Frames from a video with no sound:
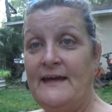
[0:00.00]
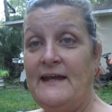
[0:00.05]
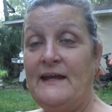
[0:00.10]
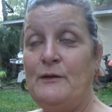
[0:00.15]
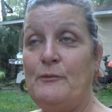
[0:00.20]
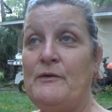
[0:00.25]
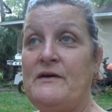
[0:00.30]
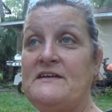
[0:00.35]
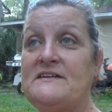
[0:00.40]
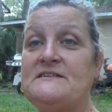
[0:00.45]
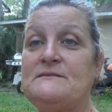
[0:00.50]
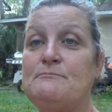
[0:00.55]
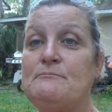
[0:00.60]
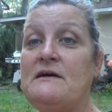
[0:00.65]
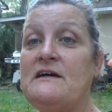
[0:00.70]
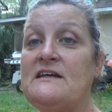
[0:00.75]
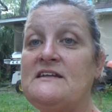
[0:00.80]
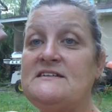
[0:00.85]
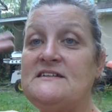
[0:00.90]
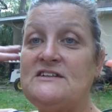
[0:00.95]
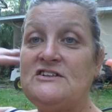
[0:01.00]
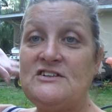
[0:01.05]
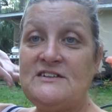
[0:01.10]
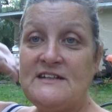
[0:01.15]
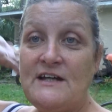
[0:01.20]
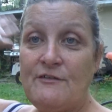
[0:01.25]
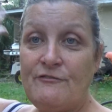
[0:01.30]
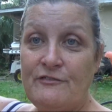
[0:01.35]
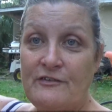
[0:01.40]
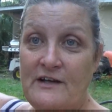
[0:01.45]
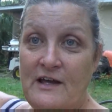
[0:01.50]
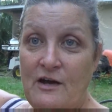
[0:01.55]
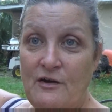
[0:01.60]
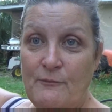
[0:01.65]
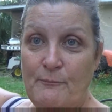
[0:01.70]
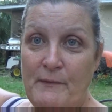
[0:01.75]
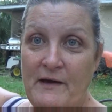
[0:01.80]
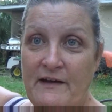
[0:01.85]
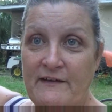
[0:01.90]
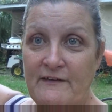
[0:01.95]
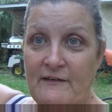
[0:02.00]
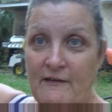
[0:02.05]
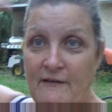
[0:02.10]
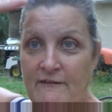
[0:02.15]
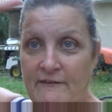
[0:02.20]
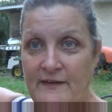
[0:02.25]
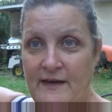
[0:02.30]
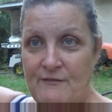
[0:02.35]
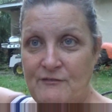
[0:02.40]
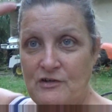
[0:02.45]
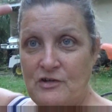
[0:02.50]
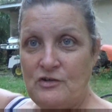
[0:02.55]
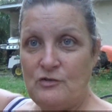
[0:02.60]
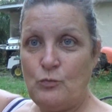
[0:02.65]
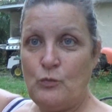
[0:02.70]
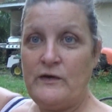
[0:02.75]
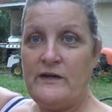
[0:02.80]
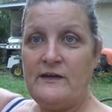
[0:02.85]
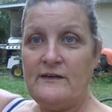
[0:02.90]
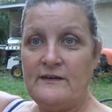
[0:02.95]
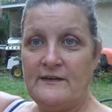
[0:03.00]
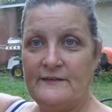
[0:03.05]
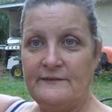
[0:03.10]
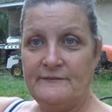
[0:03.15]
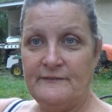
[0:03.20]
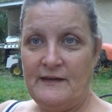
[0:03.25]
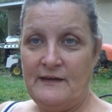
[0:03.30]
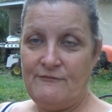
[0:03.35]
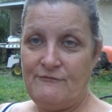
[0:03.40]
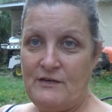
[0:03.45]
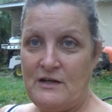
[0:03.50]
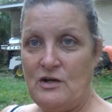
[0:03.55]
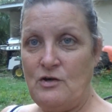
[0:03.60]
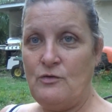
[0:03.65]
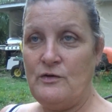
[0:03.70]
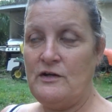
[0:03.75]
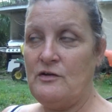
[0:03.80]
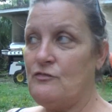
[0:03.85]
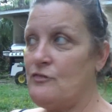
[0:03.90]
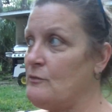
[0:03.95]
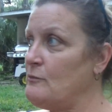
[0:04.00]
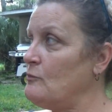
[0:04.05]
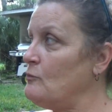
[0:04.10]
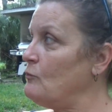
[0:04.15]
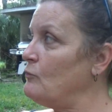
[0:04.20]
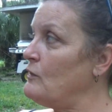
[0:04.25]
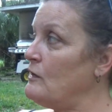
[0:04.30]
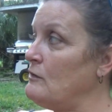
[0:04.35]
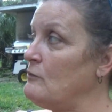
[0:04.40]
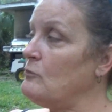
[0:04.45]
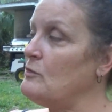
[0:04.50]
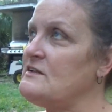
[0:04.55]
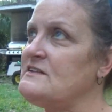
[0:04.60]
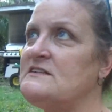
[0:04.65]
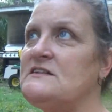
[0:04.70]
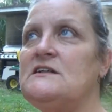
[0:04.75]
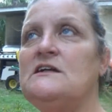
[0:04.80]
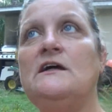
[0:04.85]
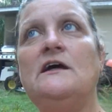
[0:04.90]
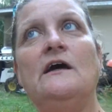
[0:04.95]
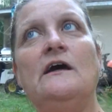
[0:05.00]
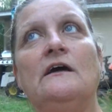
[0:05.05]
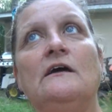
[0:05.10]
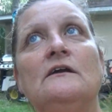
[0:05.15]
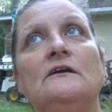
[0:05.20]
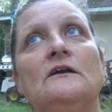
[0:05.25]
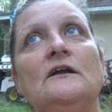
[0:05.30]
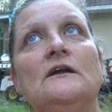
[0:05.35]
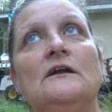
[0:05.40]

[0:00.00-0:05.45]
Anyways, Monkey Sush's out for now. Bye, y'all. Have a good week. If I don't hear from you, well, what's today?